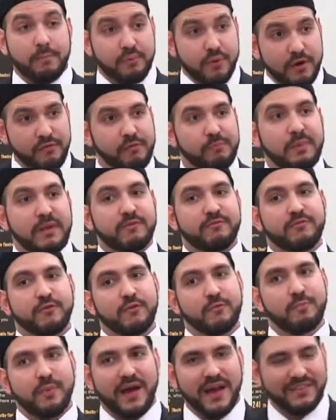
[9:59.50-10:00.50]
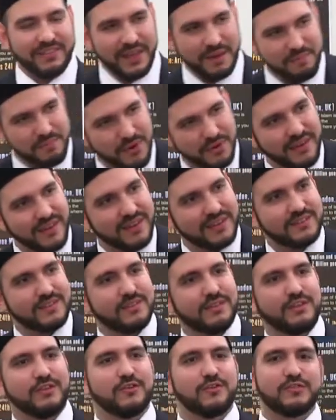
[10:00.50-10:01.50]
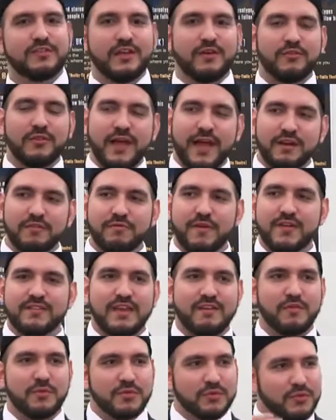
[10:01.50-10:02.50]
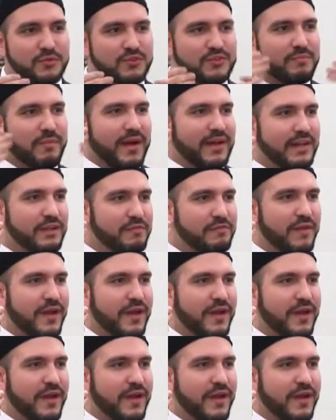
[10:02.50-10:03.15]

preferably through buying their product. And you see on the adverts, everyone's all smiley